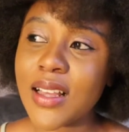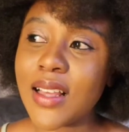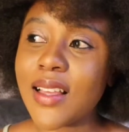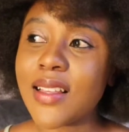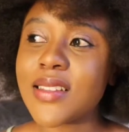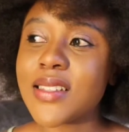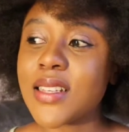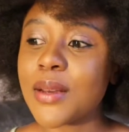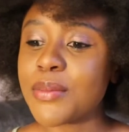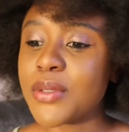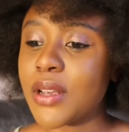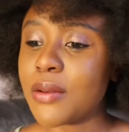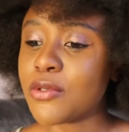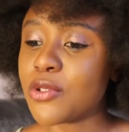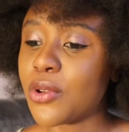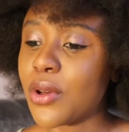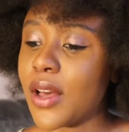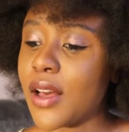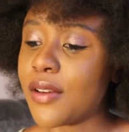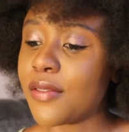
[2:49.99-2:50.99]
and sometimes
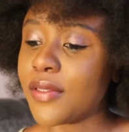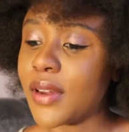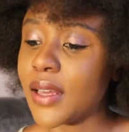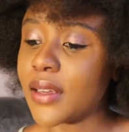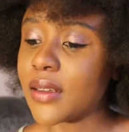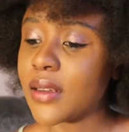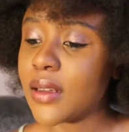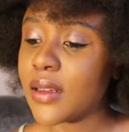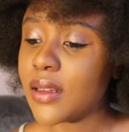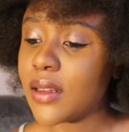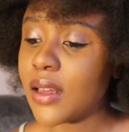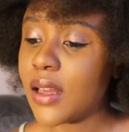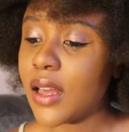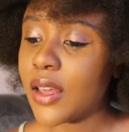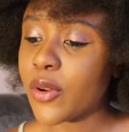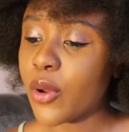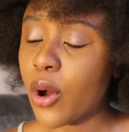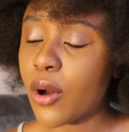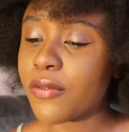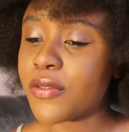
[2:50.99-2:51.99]
you'll have like
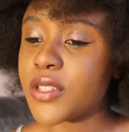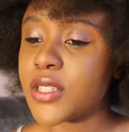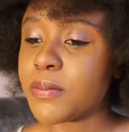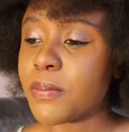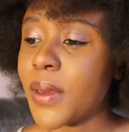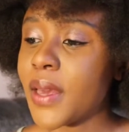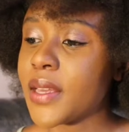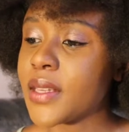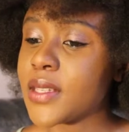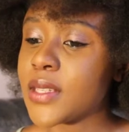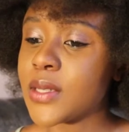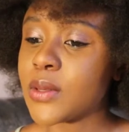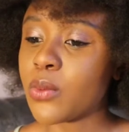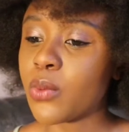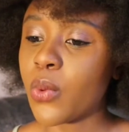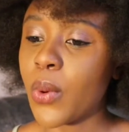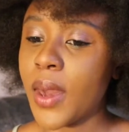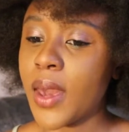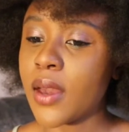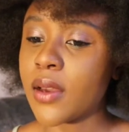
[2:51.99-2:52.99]
an office space
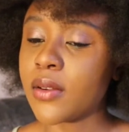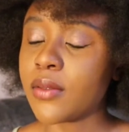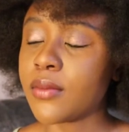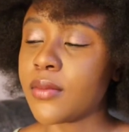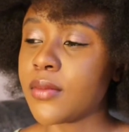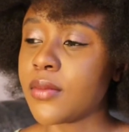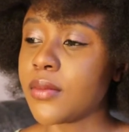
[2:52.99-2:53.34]
where